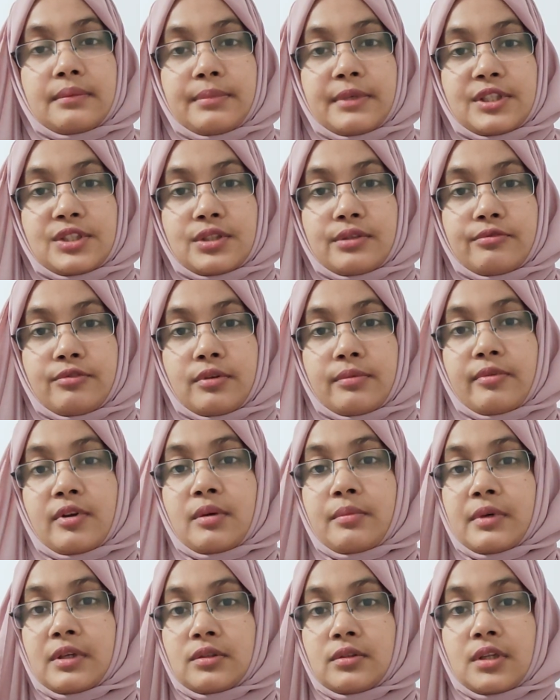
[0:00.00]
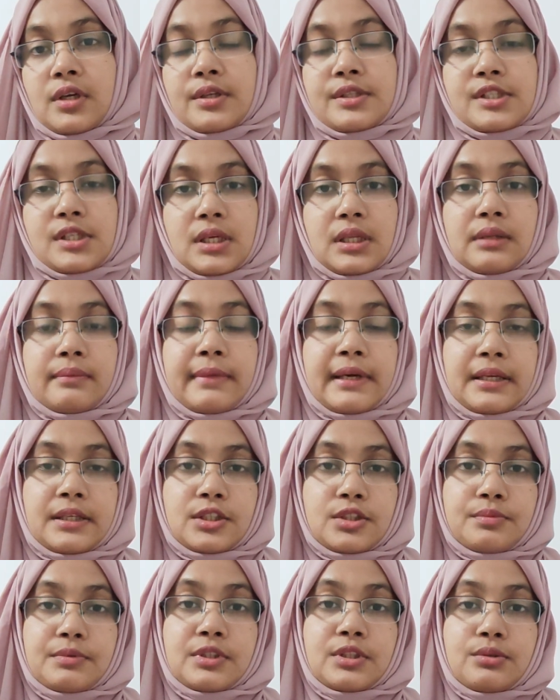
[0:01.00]
a patient for pharmacological
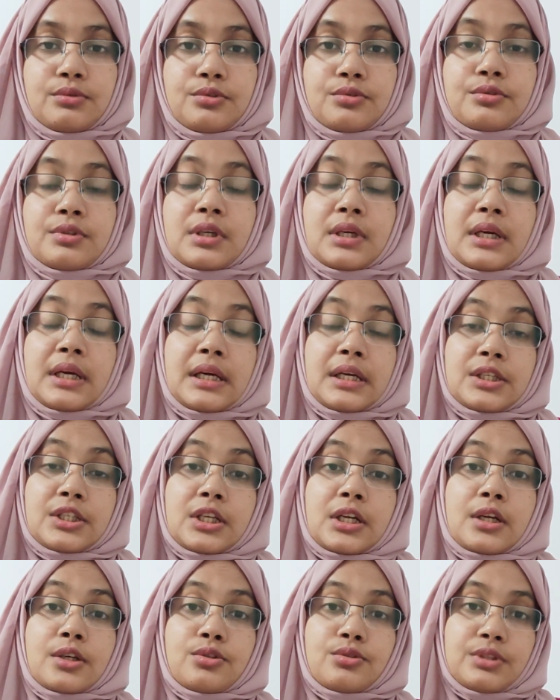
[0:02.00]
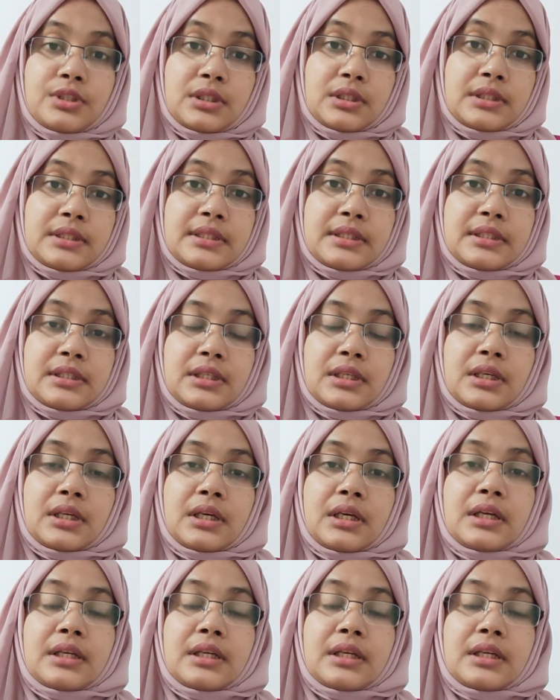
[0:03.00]
management due to teratogenicity.